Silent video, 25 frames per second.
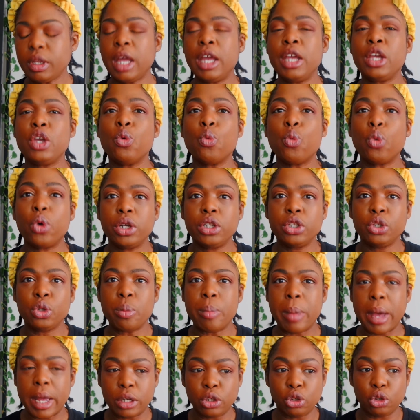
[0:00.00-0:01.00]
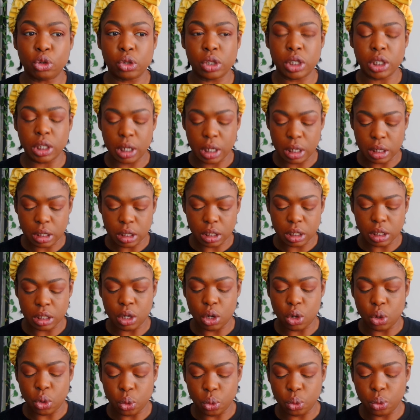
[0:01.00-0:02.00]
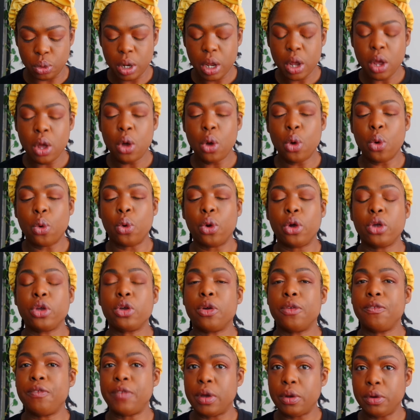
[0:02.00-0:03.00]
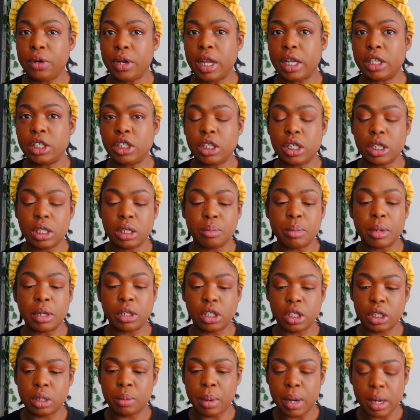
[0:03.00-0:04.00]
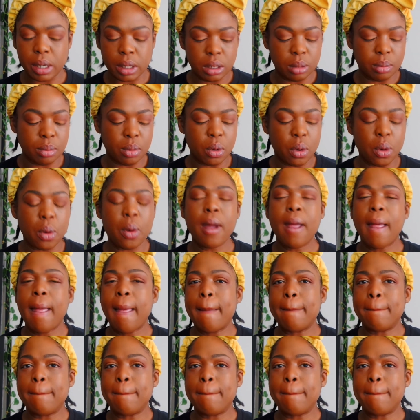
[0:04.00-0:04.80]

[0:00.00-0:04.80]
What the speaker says: and you want to match your skin tone or your foundation as much as possible.